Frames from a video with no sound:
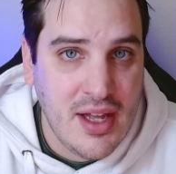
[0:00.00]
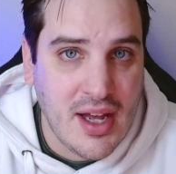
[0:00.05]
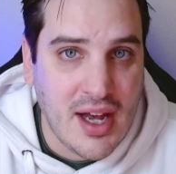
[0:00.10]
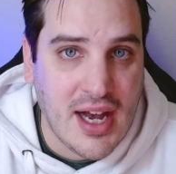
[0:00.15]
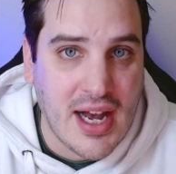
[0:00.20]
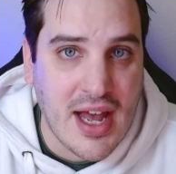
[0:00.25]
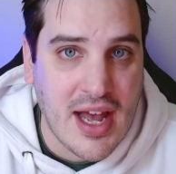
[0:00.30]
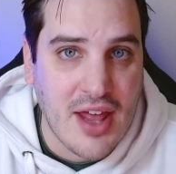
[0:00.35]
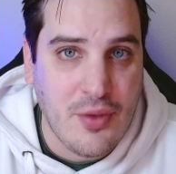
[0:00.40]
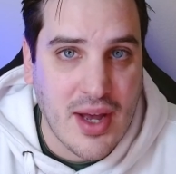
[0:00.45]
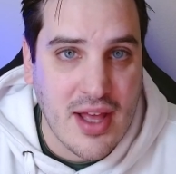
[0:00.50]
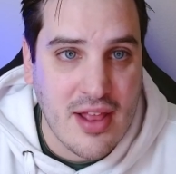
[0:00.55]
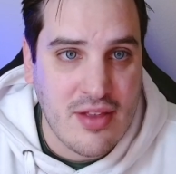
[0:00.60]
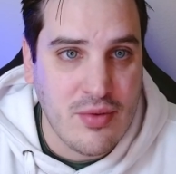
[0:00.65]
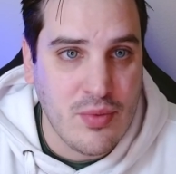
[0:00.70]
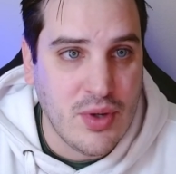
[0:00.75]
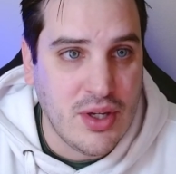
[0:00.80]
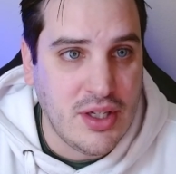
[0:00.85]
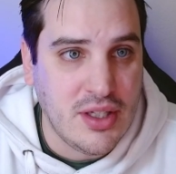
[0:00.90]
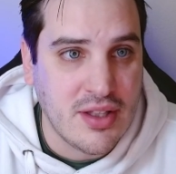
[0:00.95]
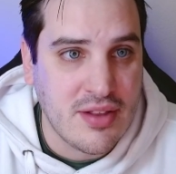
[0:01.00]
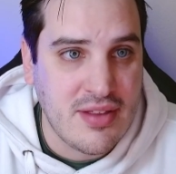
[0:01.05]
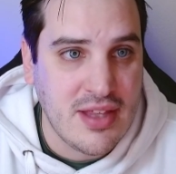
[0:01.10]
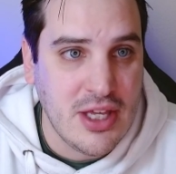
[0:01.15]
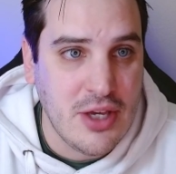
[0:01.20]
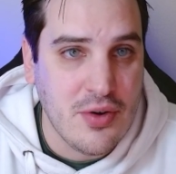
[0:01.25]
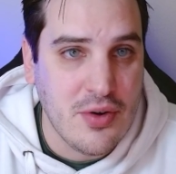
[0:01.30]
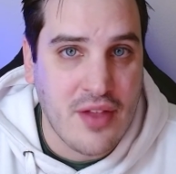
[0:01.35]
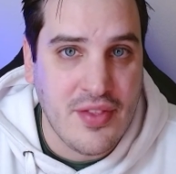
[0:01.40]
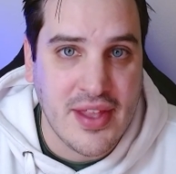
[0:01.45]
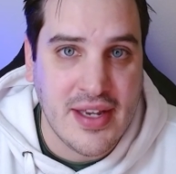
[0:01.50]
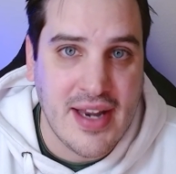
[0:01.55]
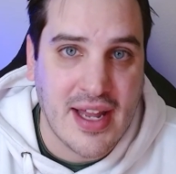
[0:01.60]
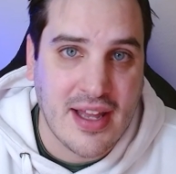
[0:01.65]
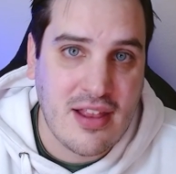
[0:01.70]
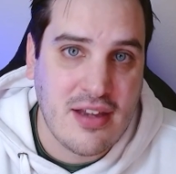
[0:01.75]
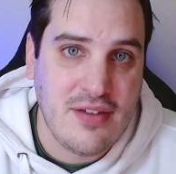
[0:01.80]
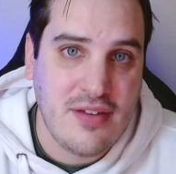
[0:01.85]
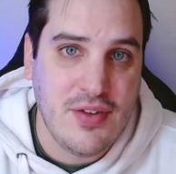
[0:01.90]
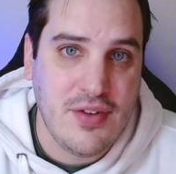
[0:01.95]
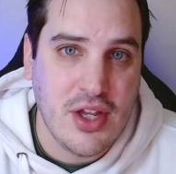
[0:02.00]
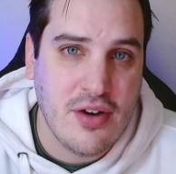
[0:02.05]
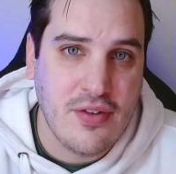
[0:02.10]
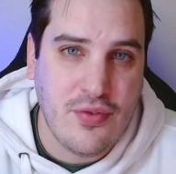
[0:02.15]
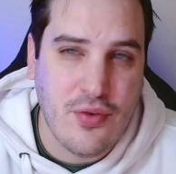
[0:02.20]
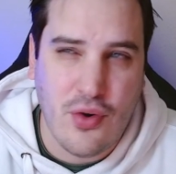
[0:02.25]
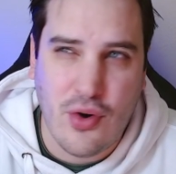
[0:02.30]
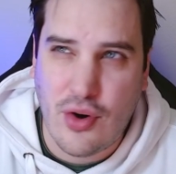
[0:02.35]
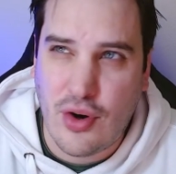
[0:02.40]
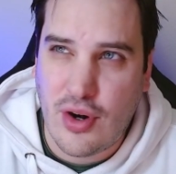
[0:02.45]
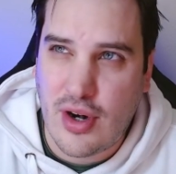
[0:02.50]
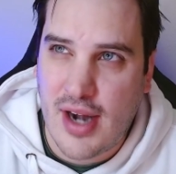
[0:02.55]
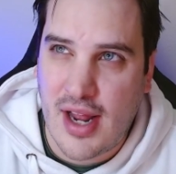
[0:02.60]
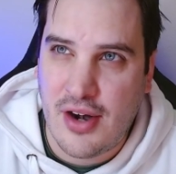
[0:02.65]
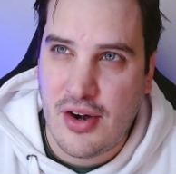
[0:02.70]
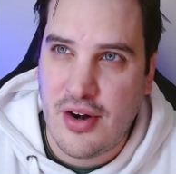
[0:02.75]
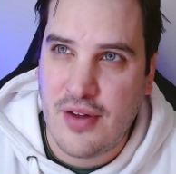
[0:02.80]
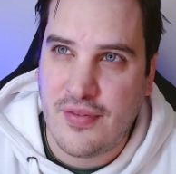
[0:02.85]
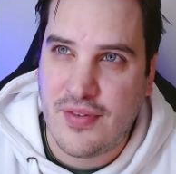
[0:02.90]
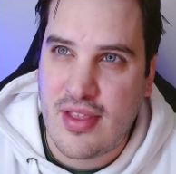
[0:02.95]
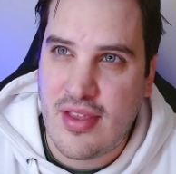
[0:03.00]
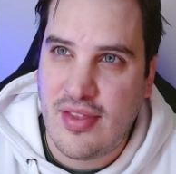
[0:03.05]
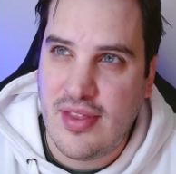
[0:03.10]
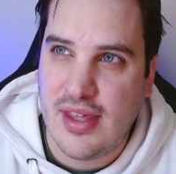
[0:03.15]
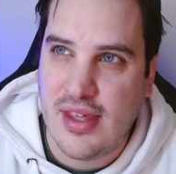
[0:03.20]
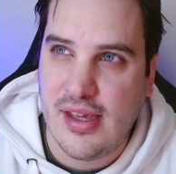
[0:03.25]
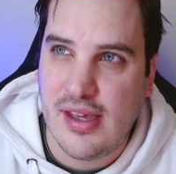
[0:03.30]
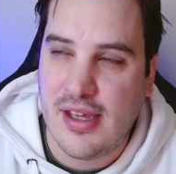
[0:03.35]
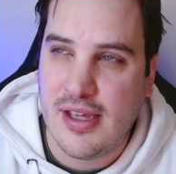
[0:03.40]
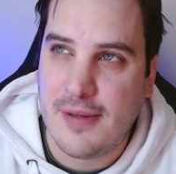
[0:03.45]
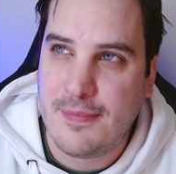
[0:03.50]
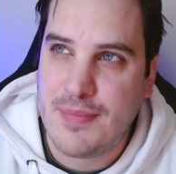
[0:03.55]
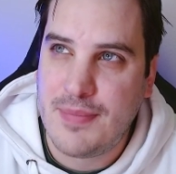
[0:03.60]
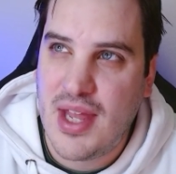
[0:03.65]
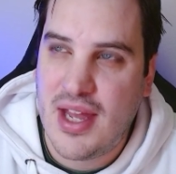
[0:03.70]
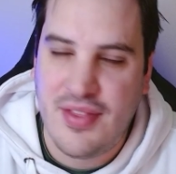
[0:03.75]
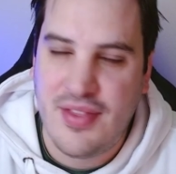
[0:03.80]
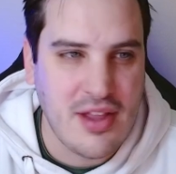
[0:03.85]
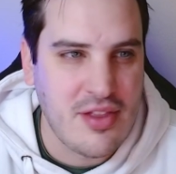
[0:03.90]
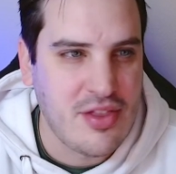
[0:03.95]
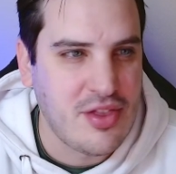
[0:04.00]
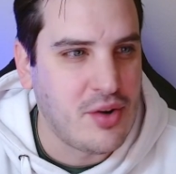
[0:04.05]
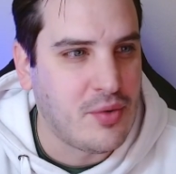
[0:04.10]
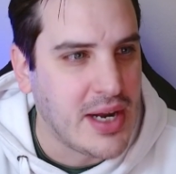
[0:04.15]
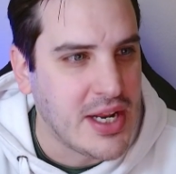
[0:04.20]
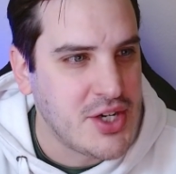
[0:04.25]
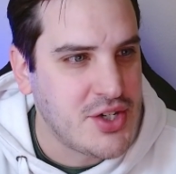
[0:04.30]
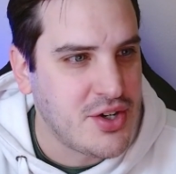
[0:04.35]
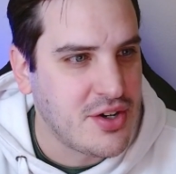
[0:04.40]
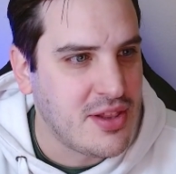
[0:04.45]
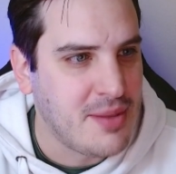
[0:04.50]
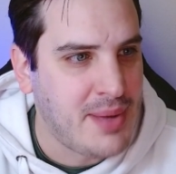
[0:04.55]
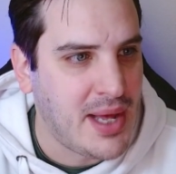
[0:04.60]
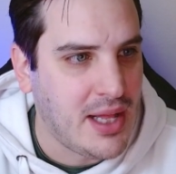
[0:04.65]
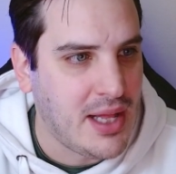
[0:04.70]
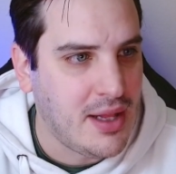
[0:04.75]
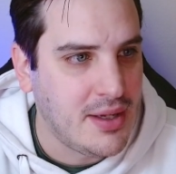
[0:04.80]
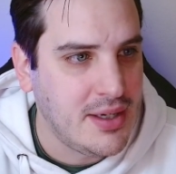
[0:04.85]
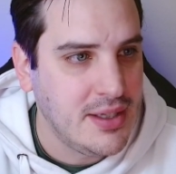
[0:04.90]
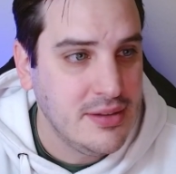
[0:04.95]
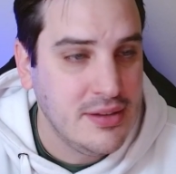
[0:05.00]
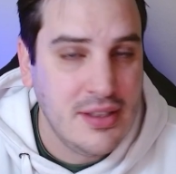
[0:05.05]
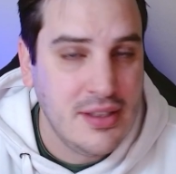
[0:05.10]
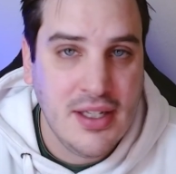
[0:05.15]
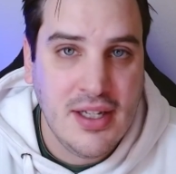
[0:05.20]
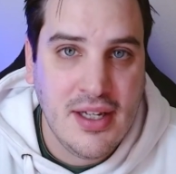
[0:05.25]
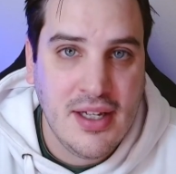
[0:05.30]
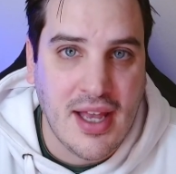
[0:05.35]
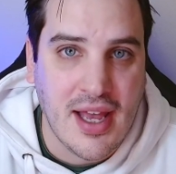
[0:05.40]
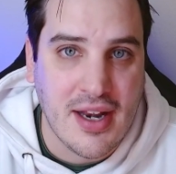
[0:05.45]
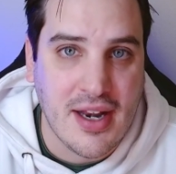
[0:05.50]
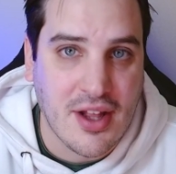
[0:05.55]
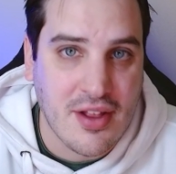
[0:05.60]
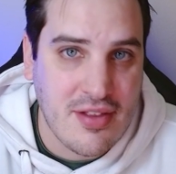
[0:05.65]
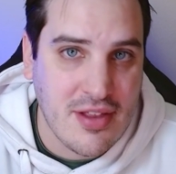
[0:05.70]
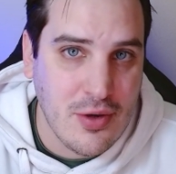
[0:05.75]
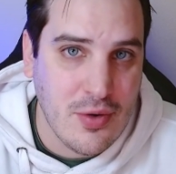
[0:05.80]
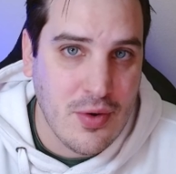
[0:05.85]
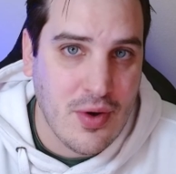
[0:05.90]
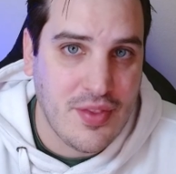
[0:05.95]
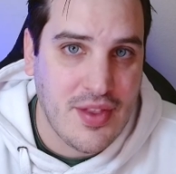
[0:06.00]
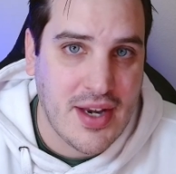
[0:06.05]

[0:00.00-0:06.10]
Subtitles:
Otherwise, we will see you on the next video for, I don't know if it's I think it's the Ranger or the Paladin, and I'll see you on the